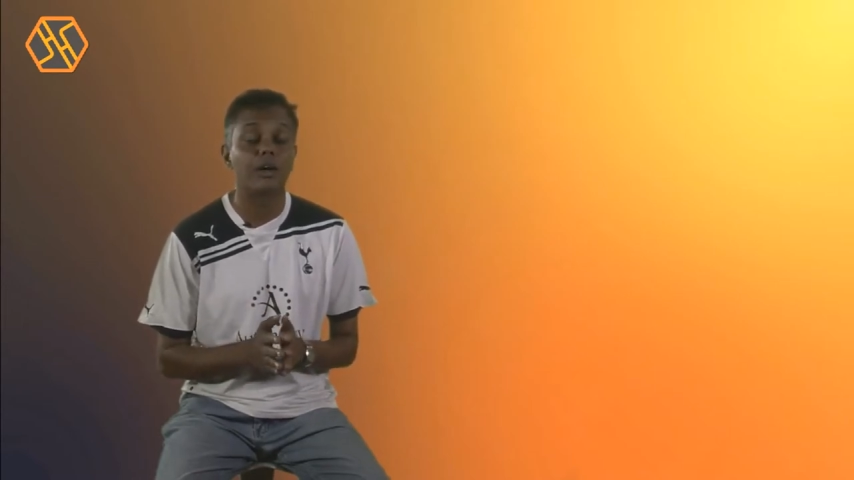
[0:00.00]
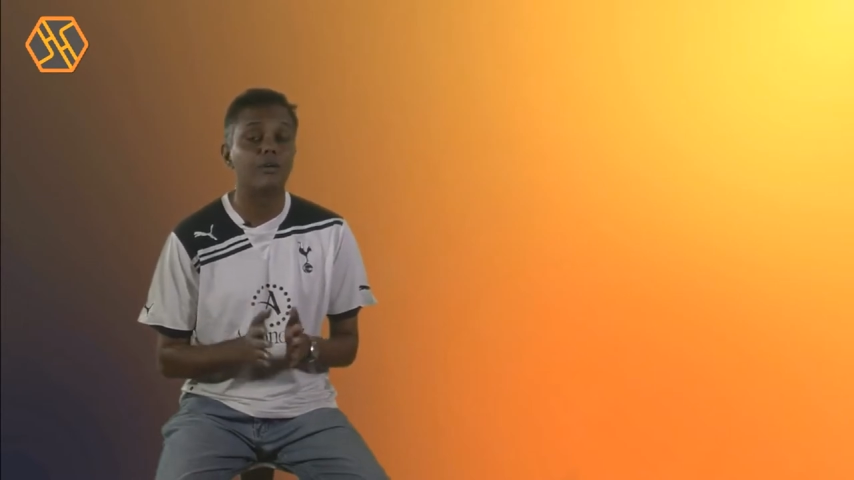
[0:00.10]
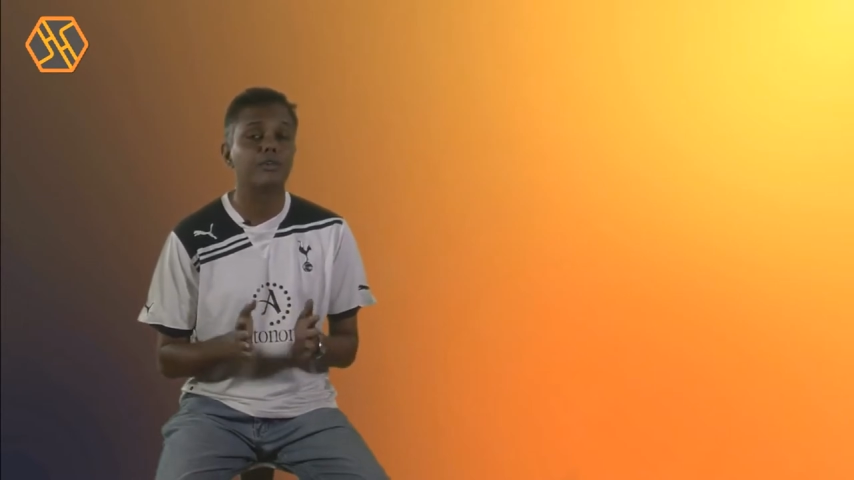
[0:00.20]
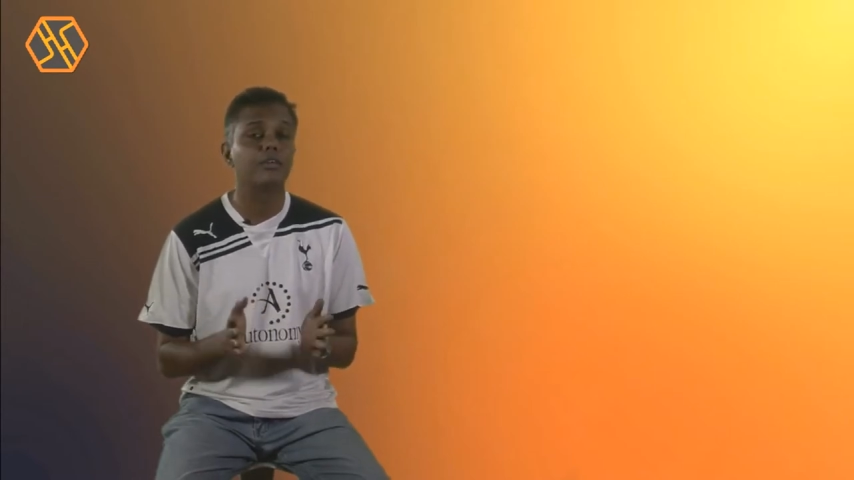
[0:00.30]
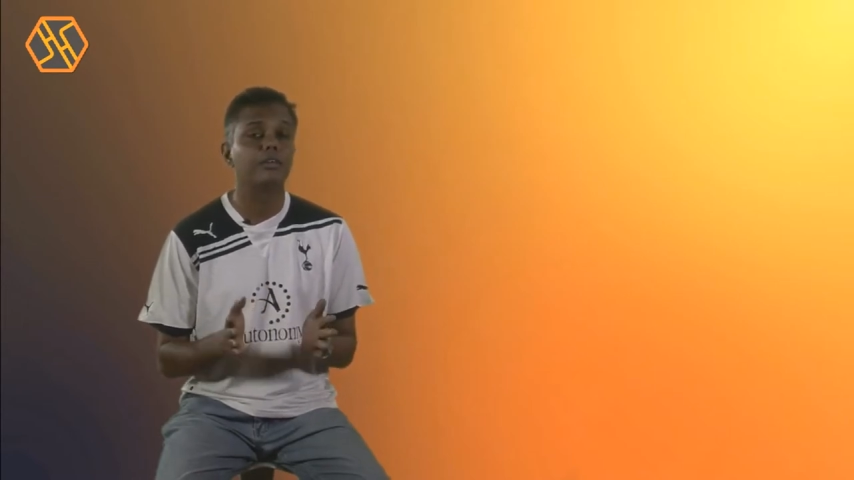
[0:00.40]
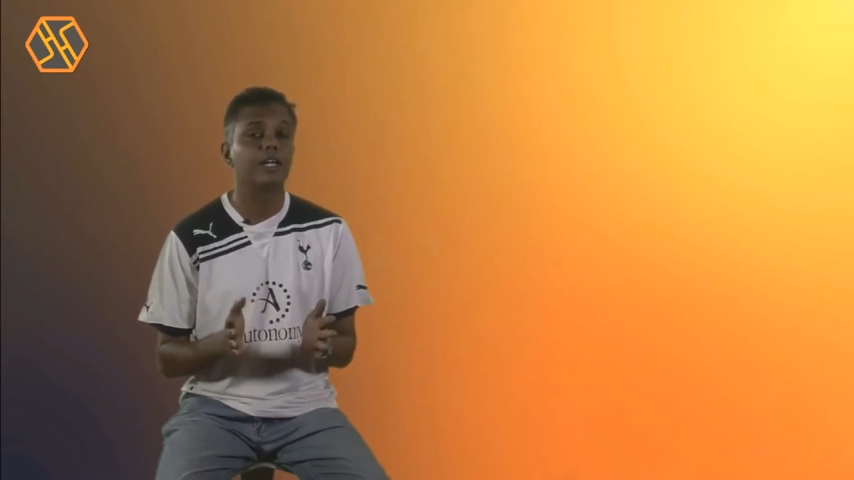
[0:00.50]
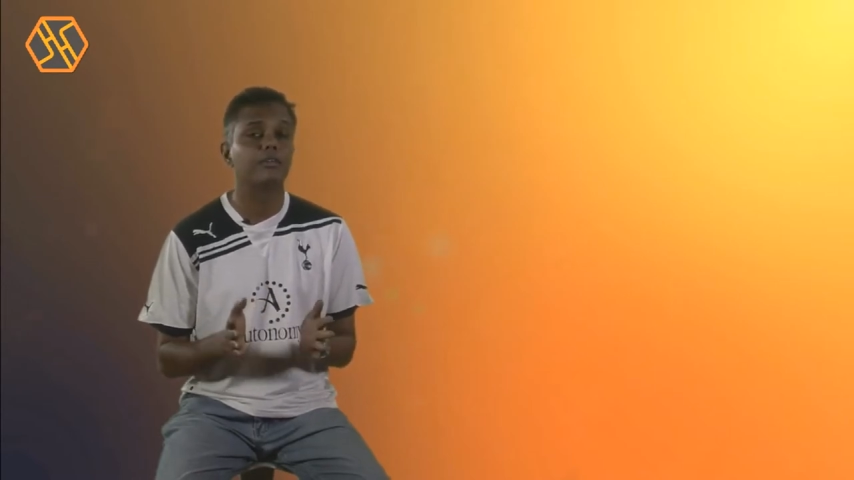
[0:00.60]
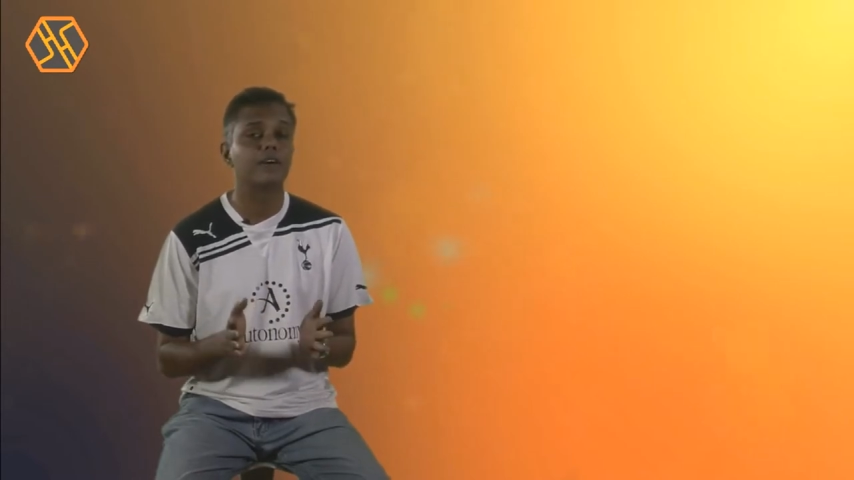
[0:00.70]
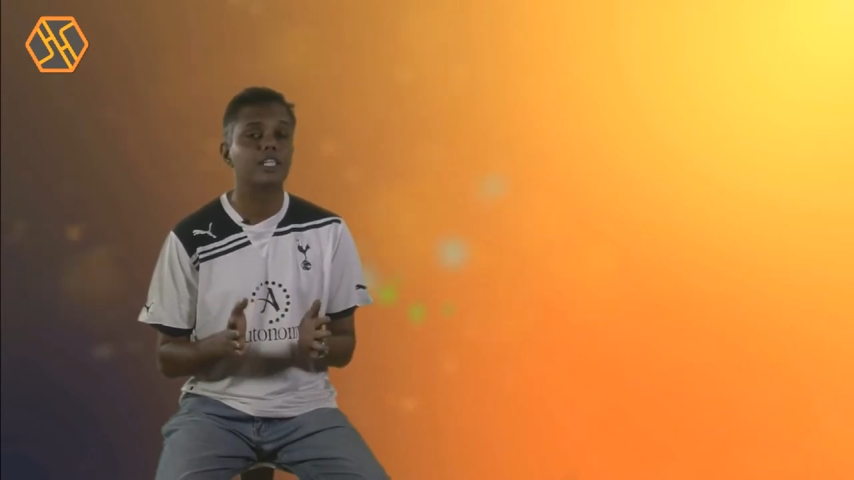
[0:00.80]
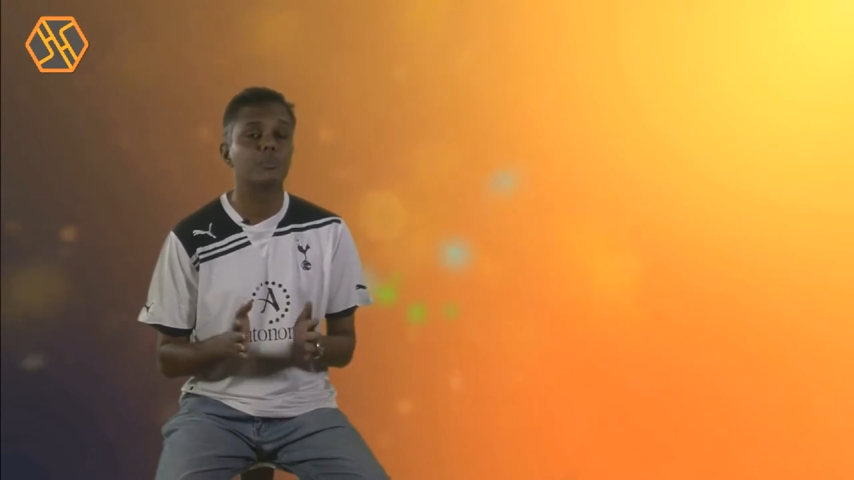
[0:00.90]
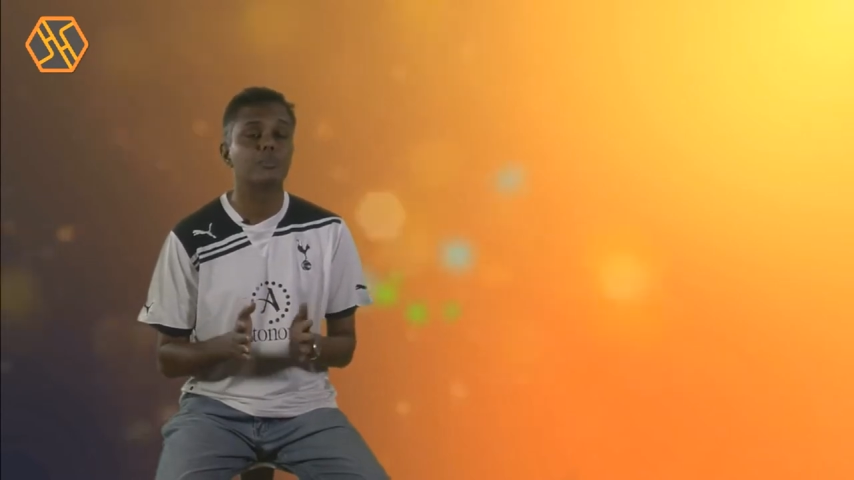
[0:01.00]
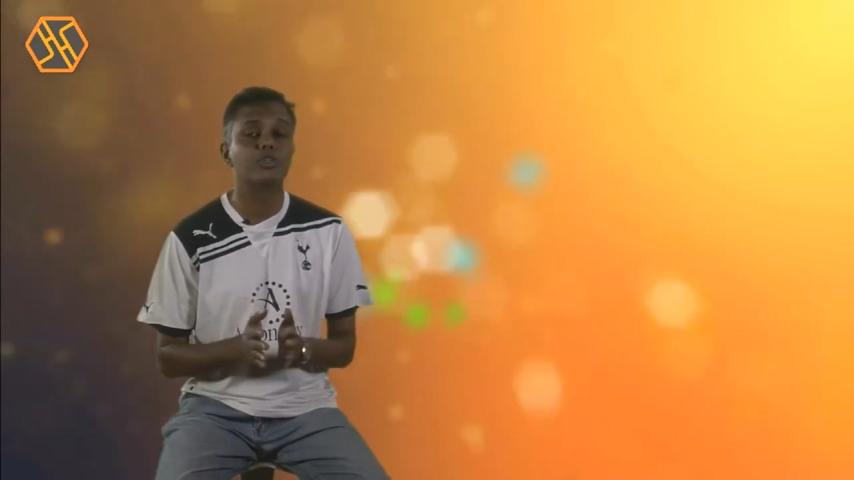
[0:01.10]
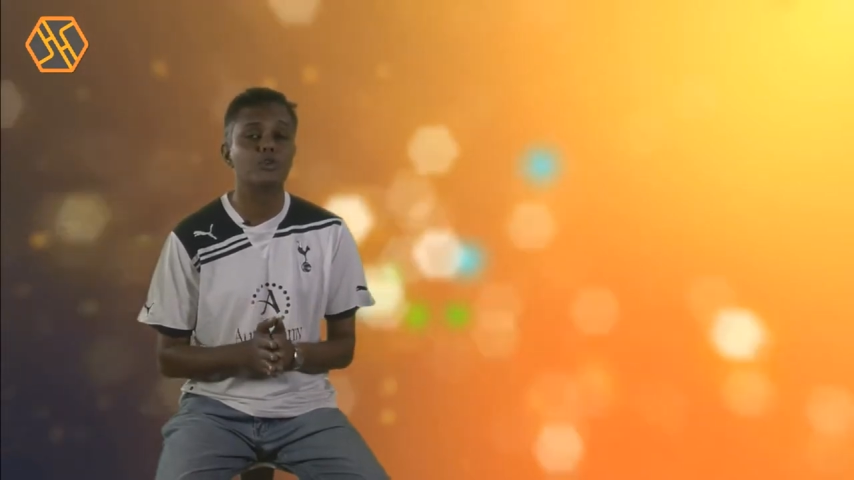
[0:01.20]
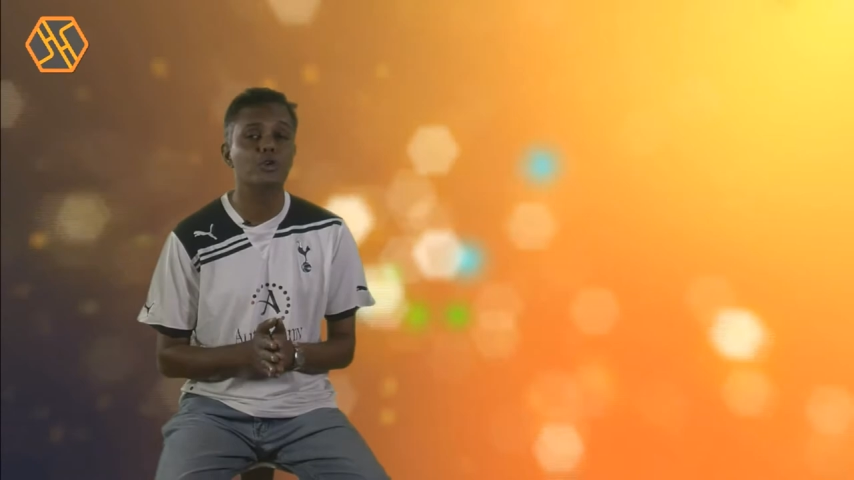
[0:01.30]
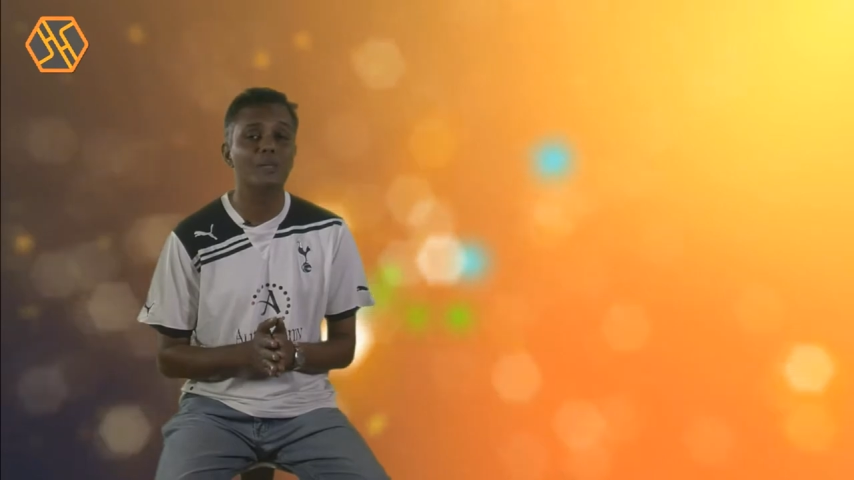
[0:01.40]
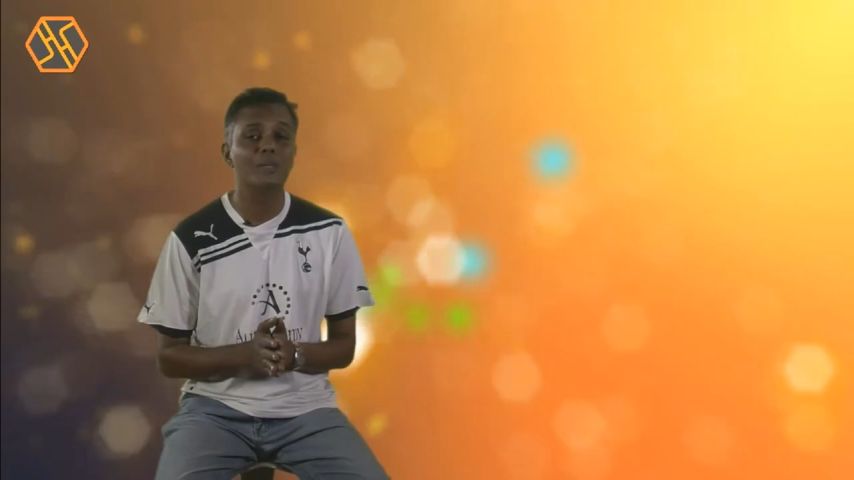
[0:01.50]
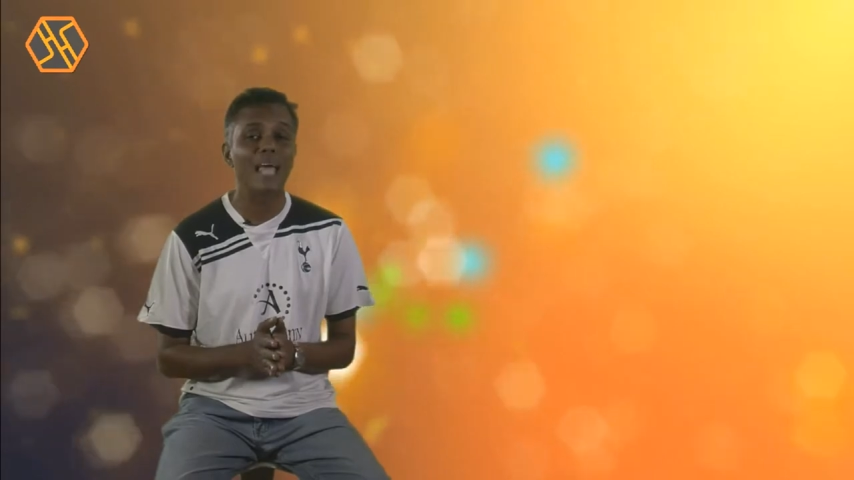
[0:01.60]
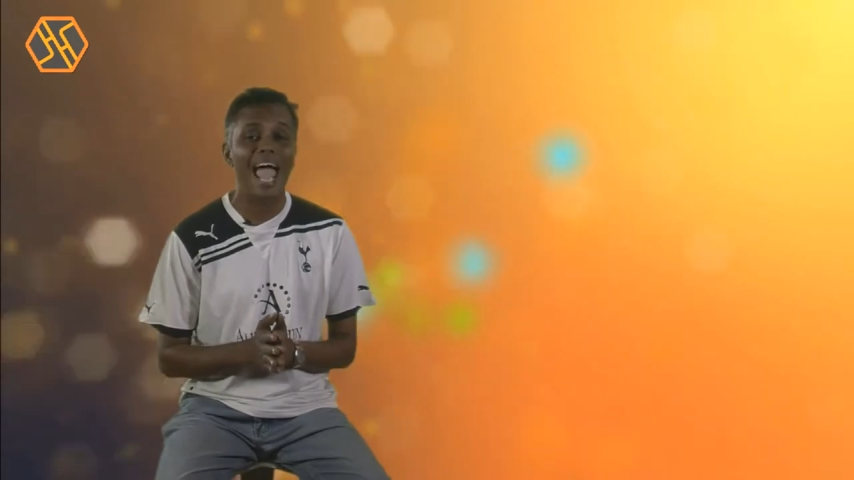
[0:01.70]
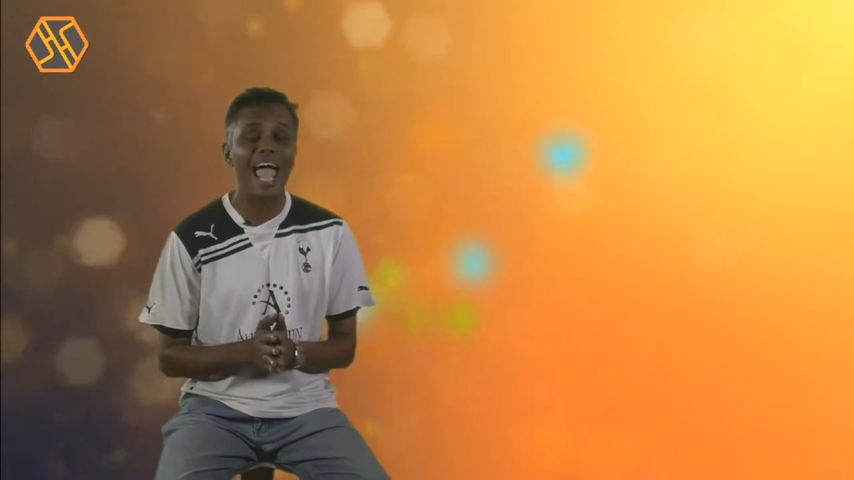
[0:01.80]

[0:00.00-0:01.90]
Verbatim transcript: Rafael van der Vaart's presumed